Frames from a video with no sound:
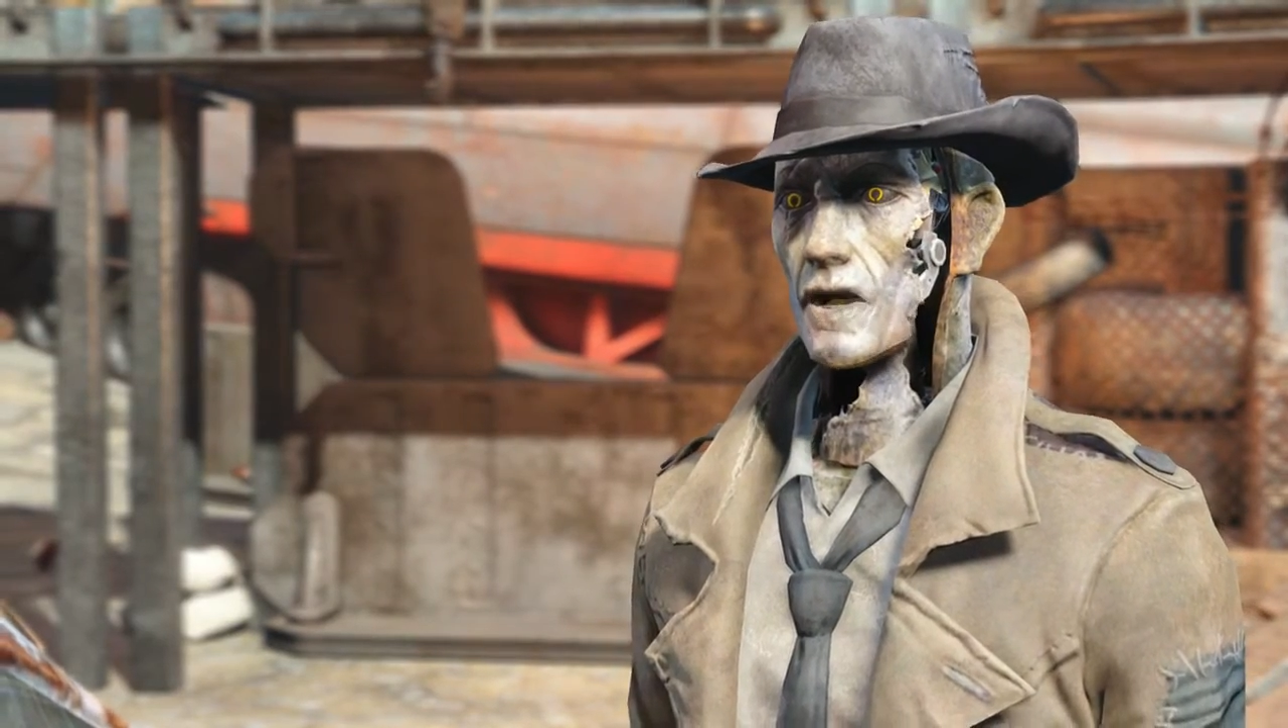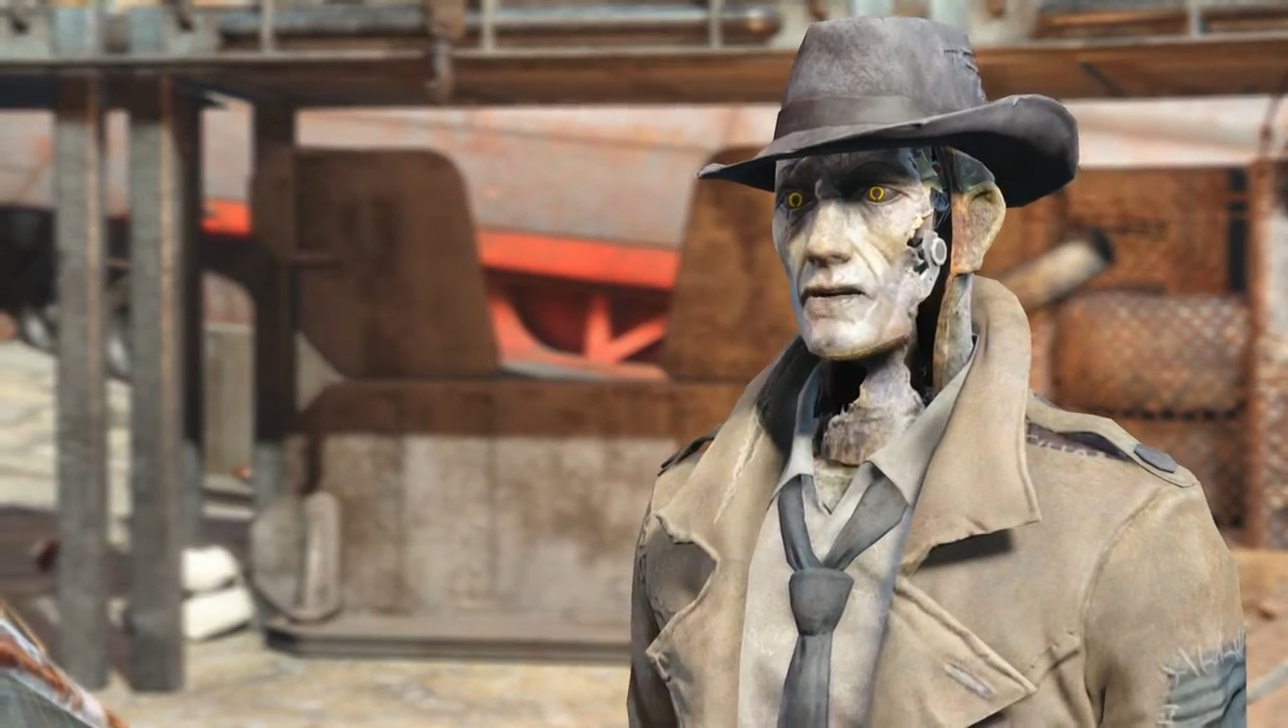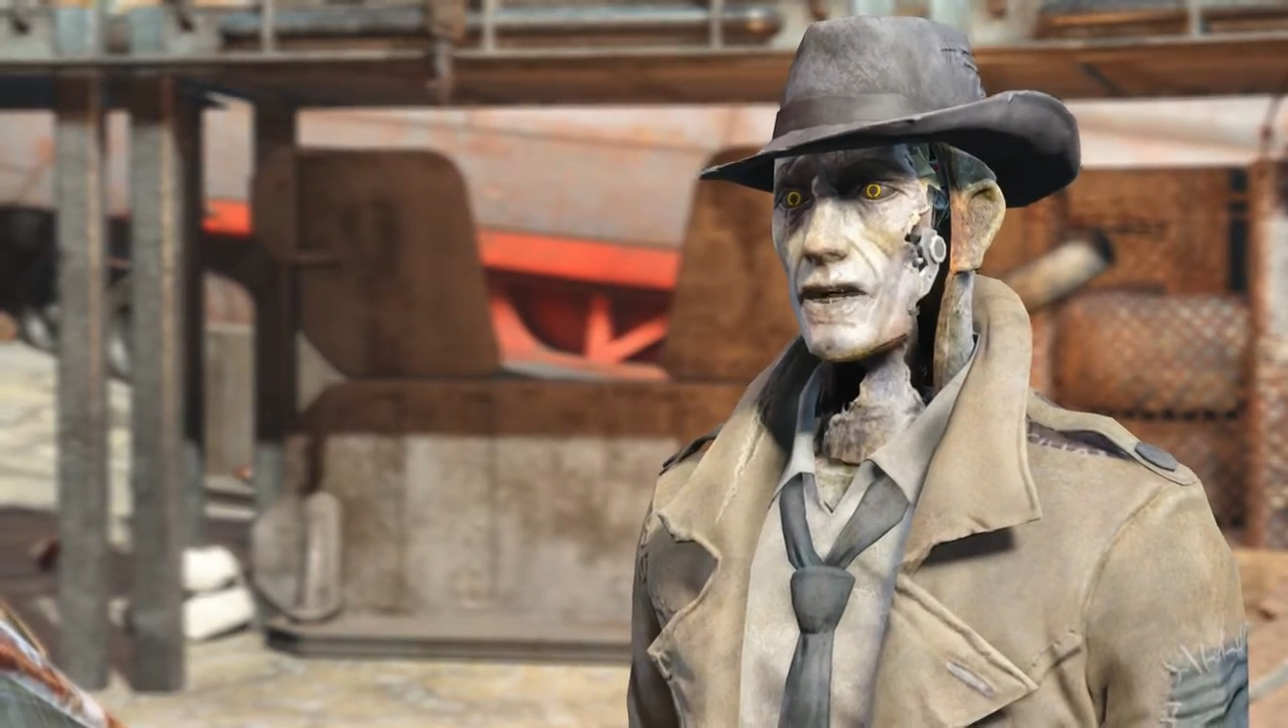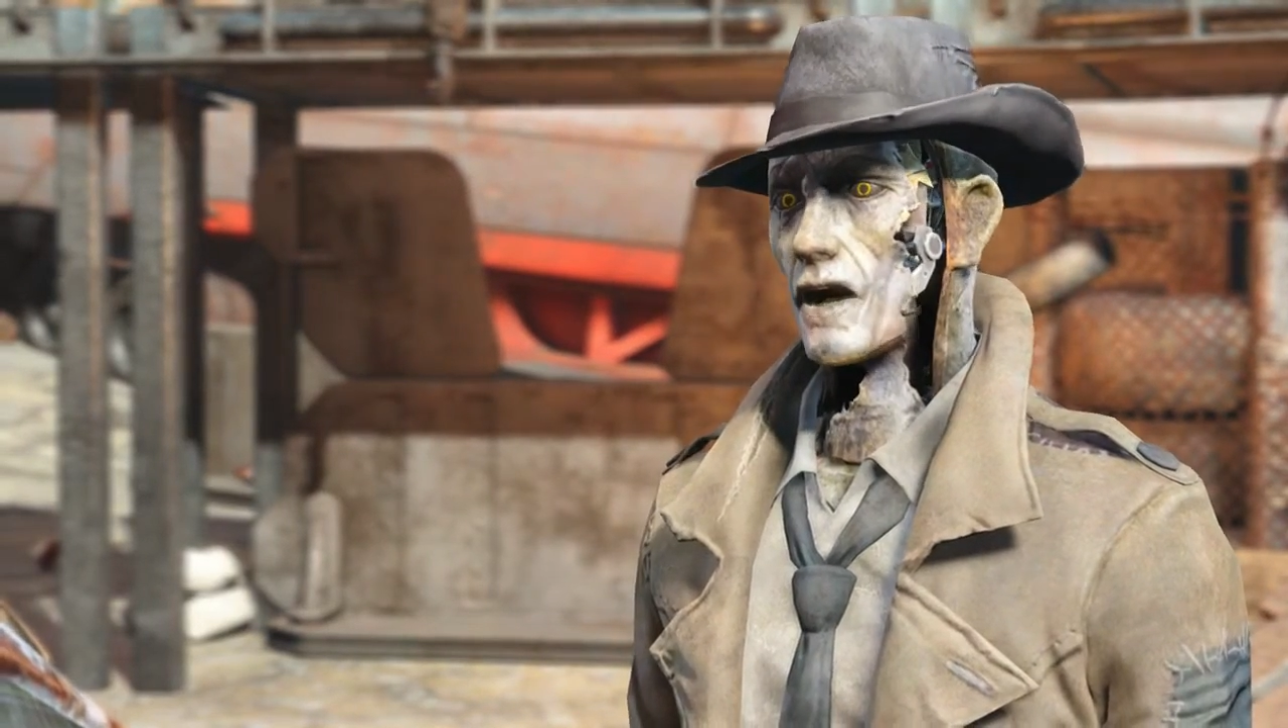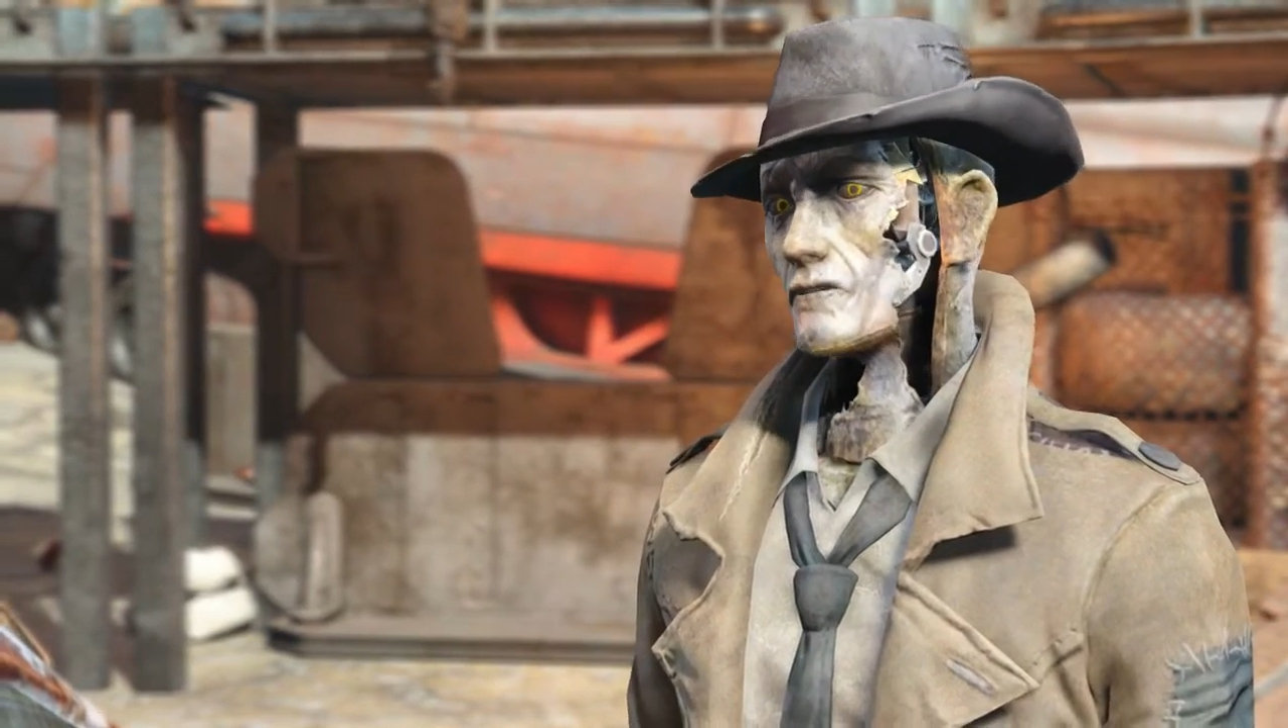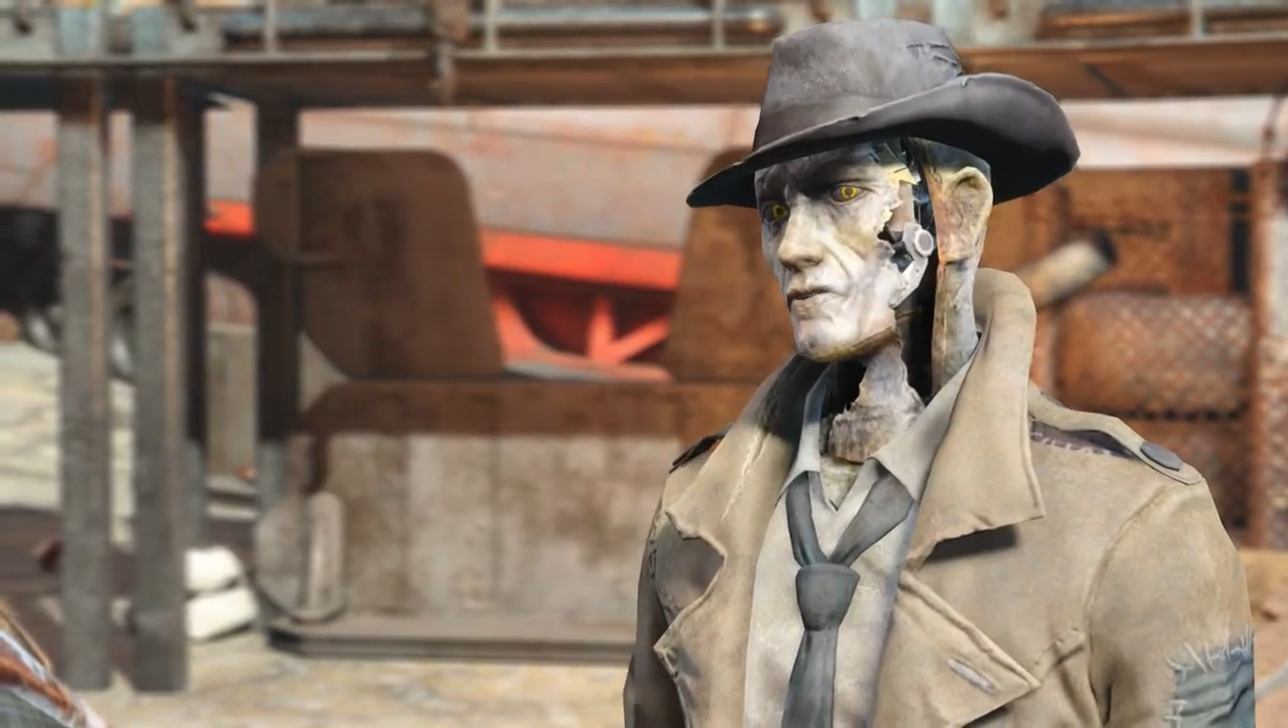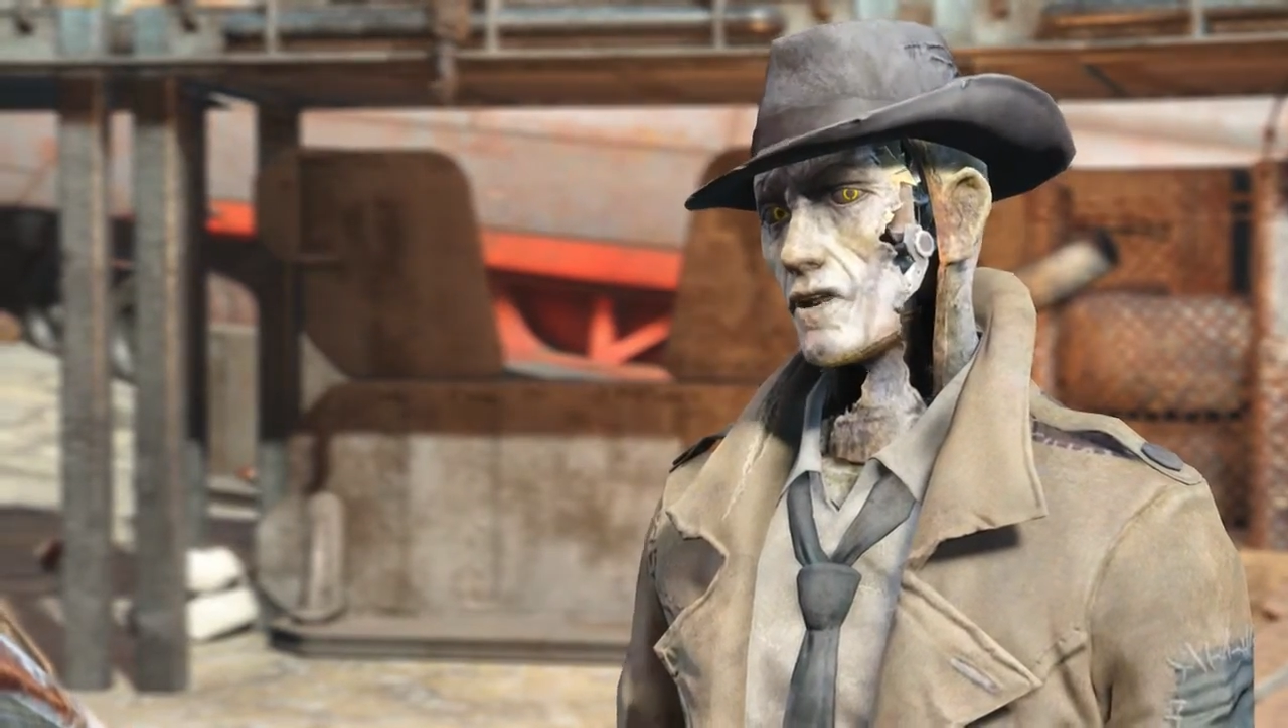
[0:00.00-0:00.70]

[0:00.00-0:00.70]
runs off